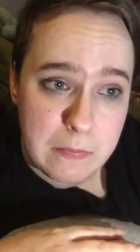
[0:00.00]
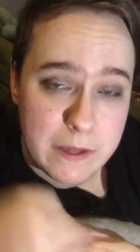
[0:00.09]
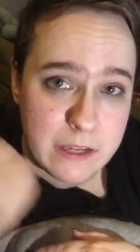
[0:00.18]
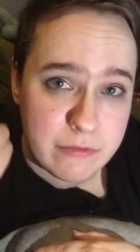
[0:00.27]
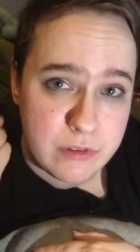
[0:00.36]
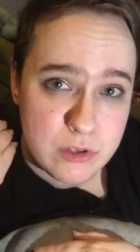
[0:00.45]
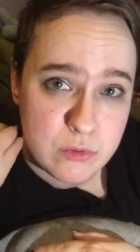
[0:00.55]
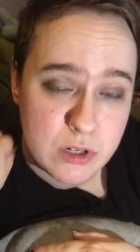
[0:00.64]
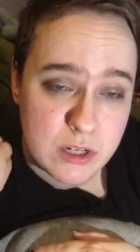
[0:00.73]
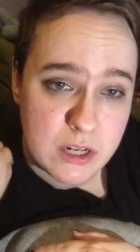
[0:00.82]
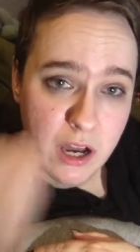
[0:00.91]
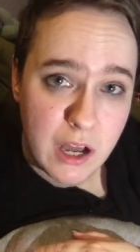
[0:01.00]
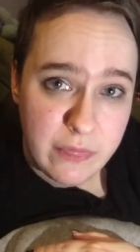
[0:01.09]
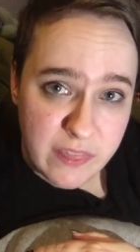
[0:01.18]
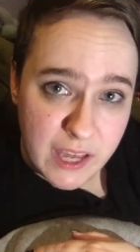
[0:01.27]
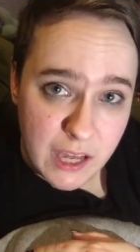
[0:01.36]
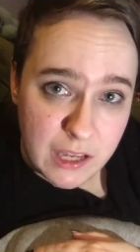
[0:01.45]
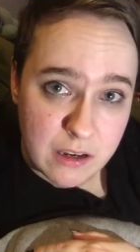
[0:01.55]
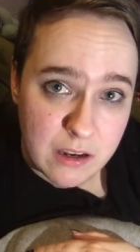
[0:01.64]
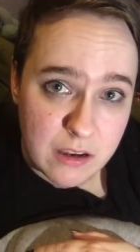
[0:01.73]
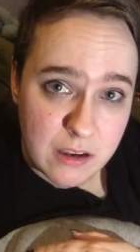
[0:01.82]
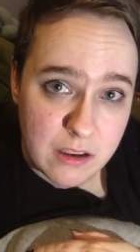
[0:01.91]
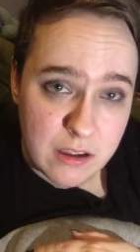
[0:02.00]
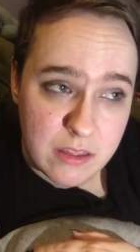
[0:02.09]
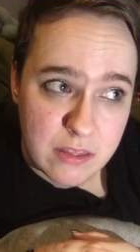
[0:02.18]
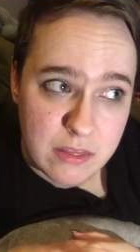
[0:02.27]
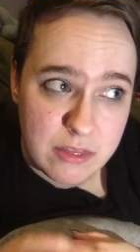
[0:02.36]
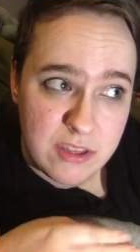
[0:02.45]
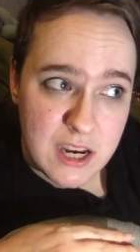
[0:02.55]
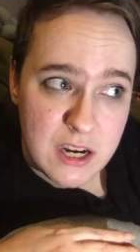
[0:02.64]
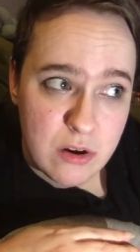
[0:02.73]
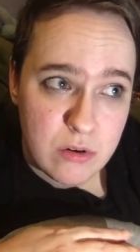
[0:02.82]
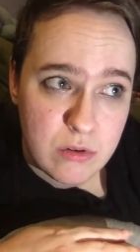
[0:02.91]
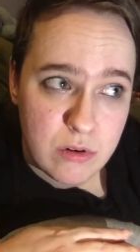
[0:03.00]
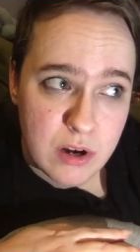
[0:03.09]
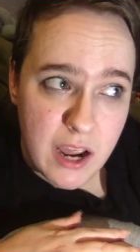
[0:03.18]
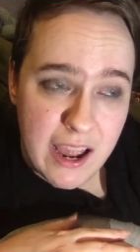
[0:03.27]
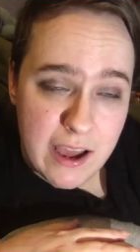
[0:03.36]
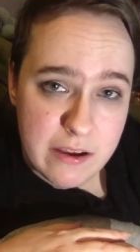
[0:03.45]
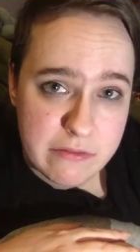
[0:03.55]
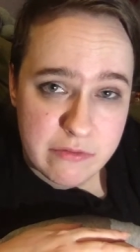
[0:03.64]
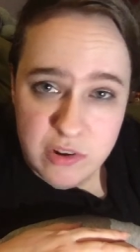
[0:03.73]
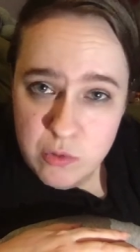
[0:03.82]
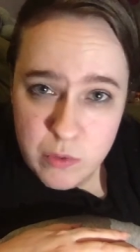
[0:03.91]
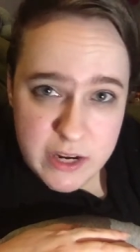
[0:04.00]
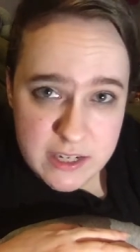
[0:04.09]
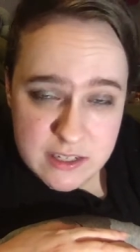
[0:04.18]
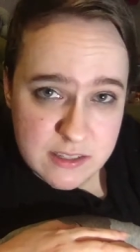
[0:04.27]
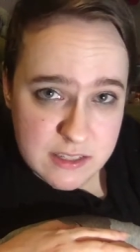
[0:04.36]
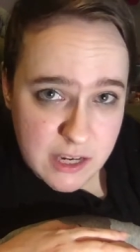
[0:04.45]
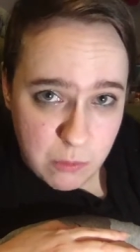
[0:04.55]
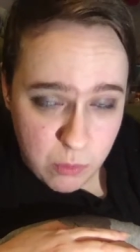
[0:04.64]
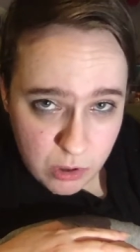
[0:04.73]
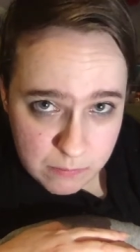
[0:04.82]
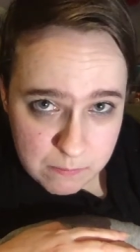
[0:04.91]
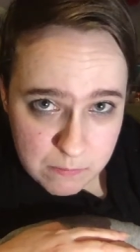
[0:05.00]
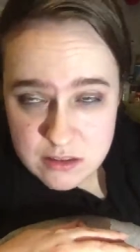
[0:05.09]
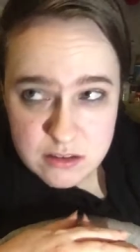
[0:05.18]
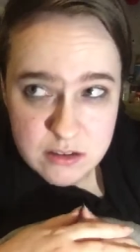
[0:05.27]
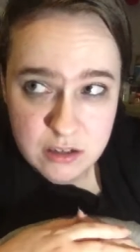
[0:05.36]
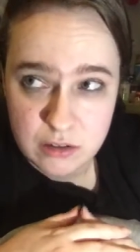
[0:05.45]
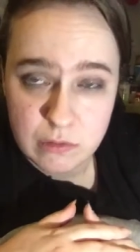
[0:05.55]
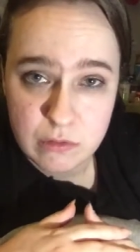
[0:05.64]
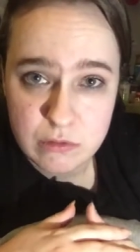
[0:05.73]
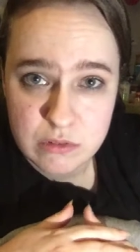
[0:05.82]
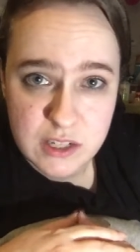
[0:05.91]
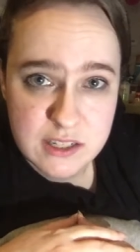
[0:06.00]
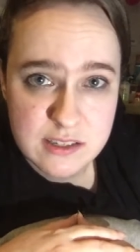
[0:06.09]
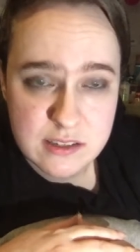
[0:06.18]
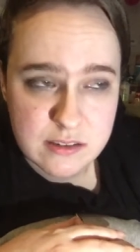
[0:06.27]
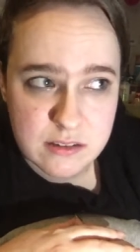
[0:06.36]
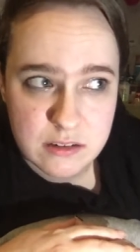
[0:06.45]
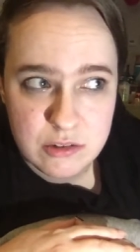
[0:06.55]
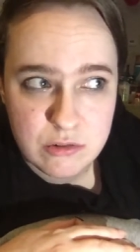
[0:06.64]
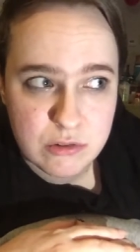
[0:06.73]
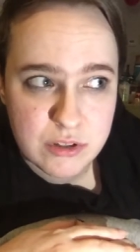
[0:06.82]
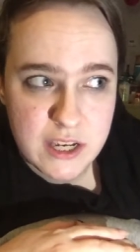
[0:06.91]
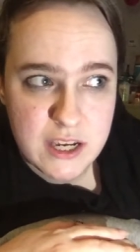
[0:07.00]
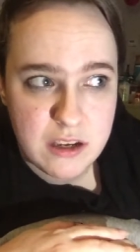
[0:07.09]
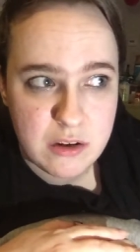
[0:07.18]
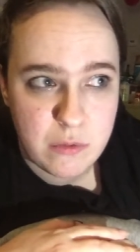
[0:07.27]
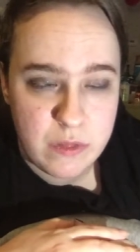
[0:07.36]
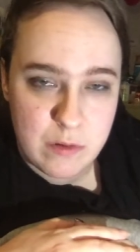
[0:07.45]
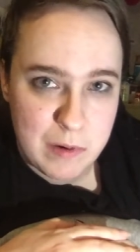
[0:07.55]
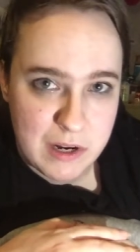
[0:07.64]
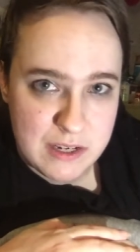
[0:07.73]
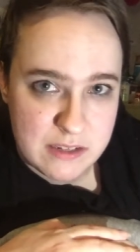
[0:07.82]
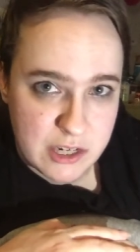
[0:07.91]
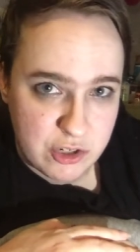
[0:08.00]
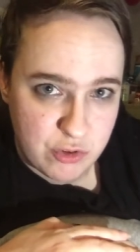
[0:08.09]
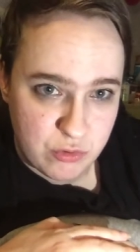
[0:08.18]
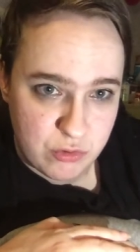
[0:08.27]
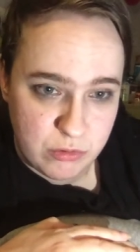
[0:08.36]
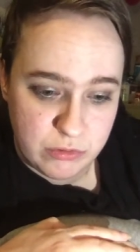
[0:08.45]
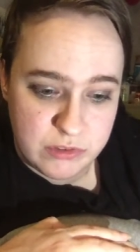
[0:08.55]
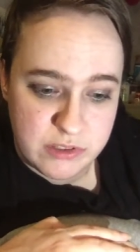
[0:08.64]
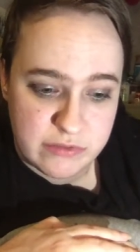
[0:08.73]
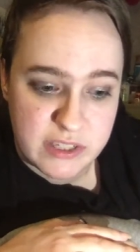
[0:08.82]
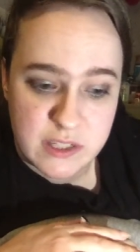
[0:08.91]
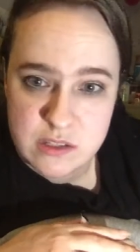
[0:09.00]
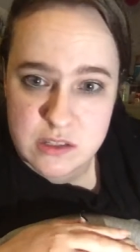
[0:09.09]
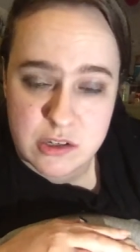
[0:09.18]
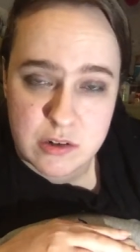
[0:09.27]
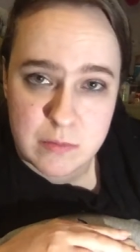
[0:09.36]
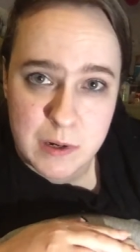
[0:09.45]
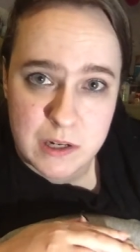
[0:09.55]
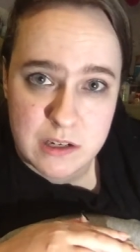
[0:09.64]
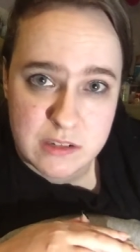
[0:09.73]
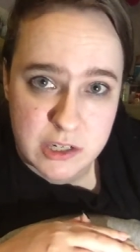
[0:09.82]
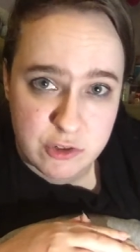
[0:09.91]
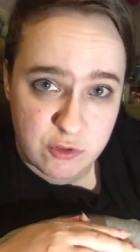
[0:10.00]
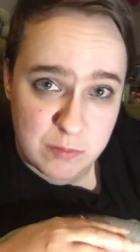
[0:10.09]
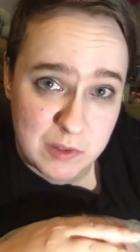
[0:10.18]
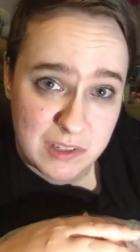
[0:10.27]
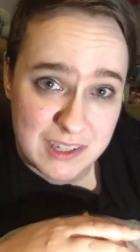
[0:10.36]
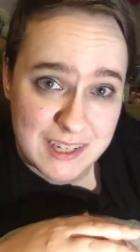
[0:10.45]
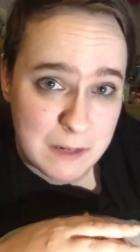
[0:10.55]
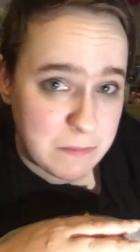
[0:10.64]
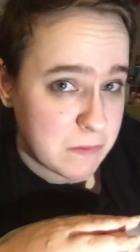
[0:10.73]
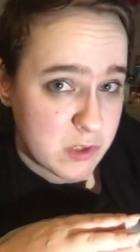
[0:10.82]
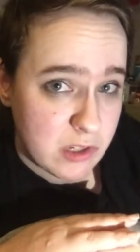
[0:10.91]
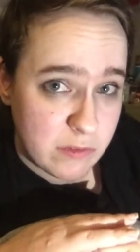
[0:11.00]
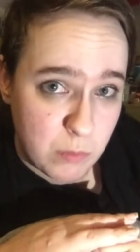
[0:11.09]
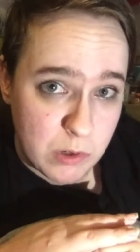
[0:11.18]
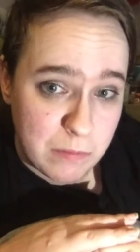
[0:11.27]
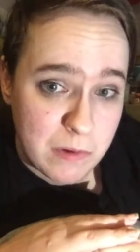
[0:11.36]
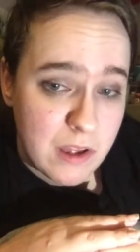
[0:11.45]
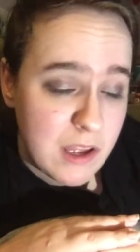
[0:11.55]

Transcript: if you cut that, they don't have a way to stay warm. You know, that's you're taking away their body's natural defense, their body's natural ability to keep themselves warm.